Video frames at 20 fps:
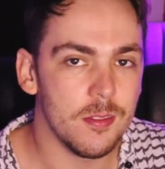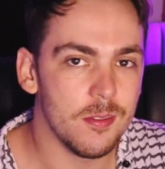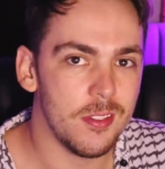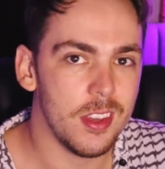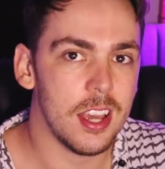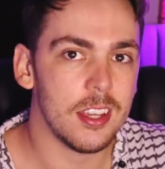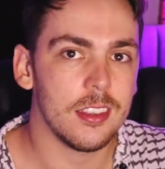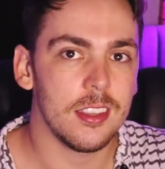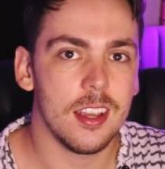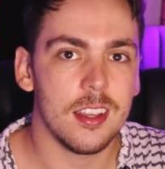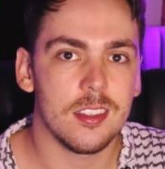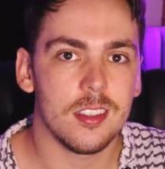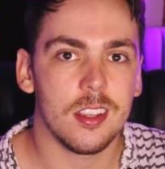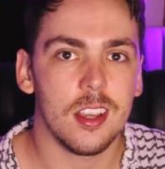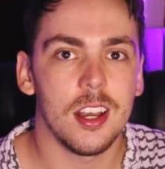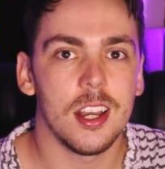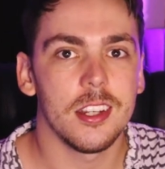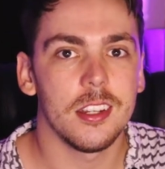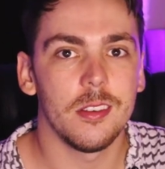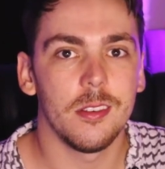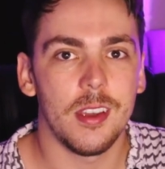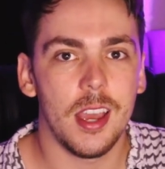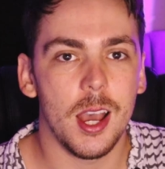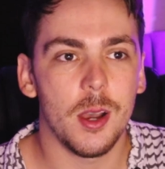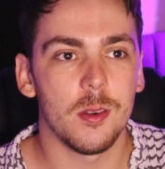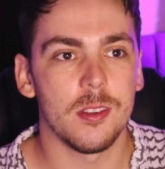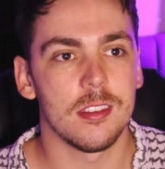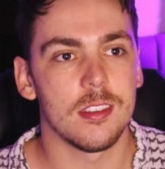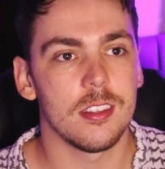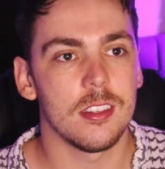and in fact, that's kind of
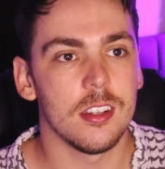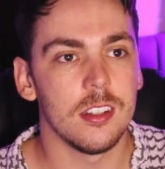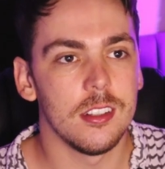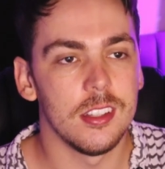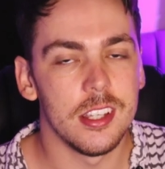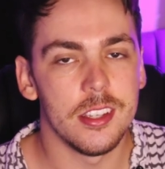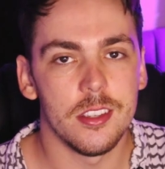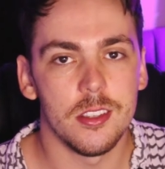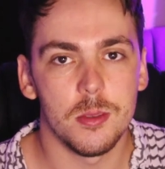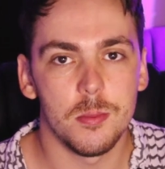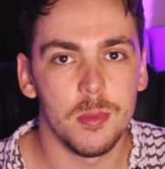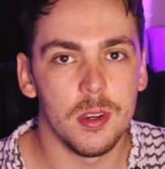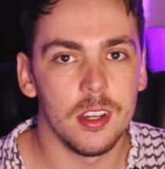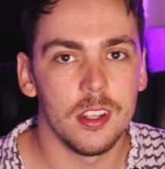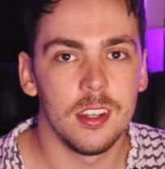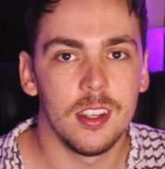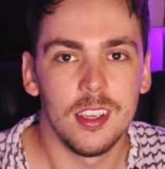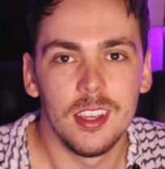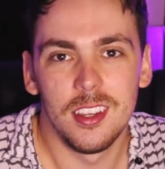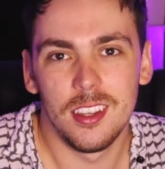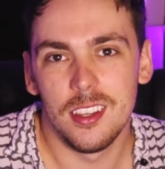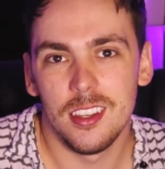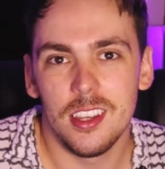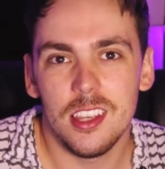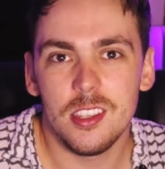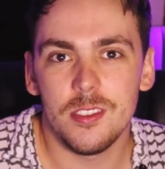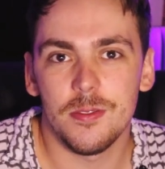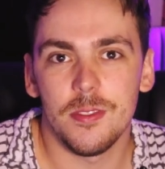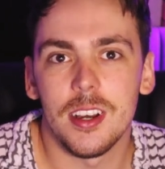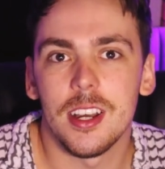how it still is, but
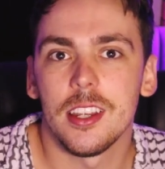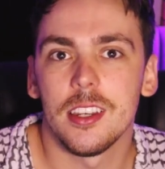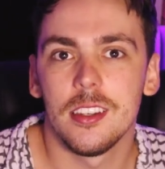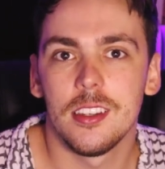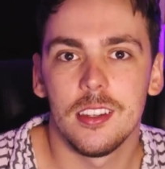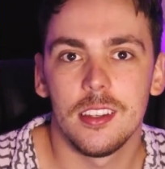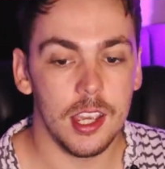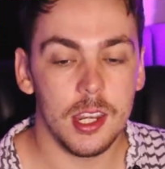it's fine.